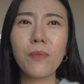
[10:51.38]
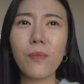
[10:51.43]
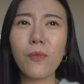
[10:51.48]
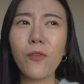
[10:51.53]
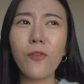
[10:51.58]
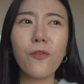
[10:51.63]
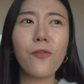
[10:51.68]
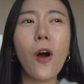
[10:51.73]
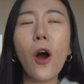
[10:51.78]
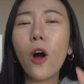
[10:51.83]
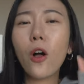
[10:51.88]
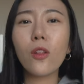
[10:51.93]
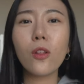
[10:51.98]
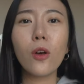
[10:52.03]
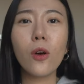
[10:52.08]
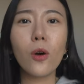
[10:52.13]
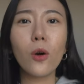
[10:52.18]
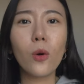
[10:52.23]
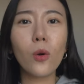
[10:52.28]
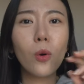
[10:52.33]

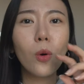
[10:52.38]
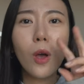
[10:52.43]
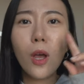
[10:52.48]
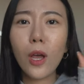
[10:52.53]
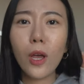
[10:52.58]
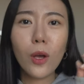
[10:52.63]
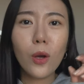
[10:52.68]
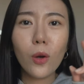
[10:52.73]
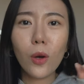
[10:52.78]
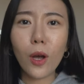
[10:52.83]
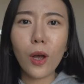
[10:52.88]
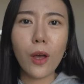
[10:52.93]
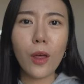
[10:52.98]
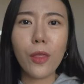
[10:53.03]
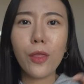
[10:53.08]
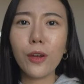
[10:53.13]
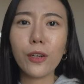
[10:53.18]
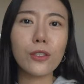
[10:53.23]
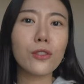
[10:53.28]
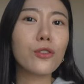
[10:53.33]
follow uh,
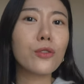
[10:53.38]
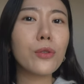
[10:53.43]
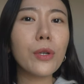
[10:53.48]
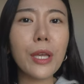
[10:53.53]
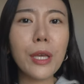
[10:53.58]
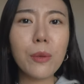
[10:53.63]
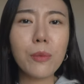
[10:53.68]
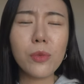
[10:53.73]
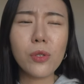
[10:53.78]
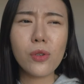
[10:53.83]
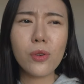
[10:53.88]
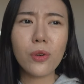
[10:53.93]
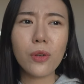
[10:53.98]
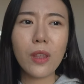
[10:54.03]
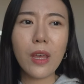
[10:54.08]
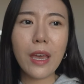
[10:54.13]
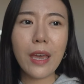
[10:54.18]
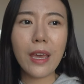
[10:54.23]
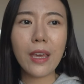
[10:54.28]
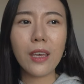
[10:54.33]
their dreams or
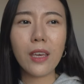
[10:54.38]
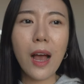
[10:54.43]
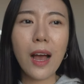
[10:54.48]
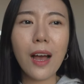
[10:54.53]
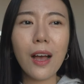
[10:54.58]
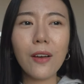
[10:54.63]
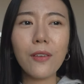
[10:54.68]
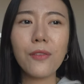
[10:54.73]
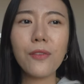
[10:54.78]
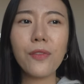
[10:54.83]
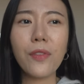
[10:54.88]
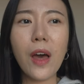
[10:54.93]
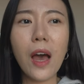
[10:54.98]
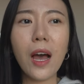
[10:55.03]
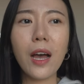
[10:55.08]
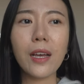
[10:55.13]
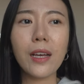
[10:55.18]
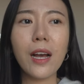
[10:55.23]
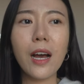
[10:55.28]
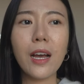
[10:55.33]
like have
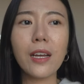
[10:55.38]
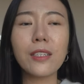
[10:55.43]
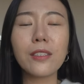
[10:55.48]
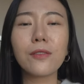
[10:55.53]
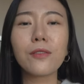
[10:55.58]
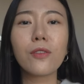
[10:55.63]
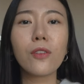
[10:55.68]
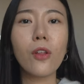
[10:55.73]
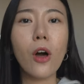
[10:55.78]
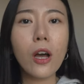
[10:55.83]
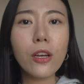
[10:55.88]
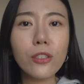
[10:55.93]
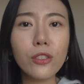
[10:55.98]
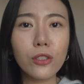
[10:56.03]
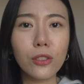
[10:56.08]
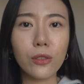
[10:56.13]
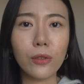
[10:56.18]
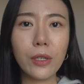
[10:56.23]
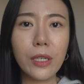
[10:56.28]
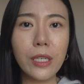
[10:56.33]
that kind of
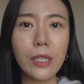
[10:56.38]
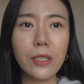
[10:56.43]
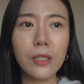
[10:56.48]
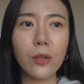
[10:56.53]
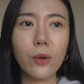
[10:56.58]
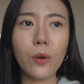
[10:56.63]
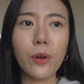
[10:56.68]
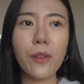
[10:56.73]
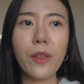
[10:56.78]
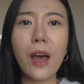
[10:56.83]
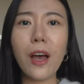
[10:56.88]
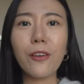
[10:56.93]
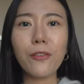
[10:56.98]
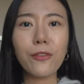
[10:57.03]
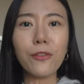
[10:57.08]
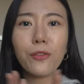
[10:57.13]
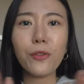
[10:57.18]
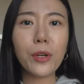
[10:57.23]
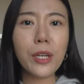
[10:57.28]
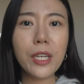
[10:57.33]
luxury or that
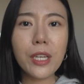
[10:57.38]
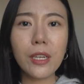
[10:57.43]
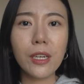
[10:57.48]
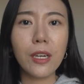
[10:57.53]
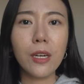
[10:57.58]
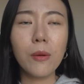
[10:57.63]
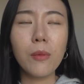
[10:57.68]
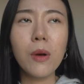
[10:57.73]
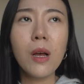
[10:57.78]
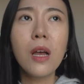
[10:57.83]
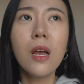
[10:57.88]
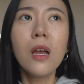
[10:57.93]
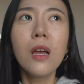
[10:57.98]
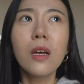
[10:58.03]
freedom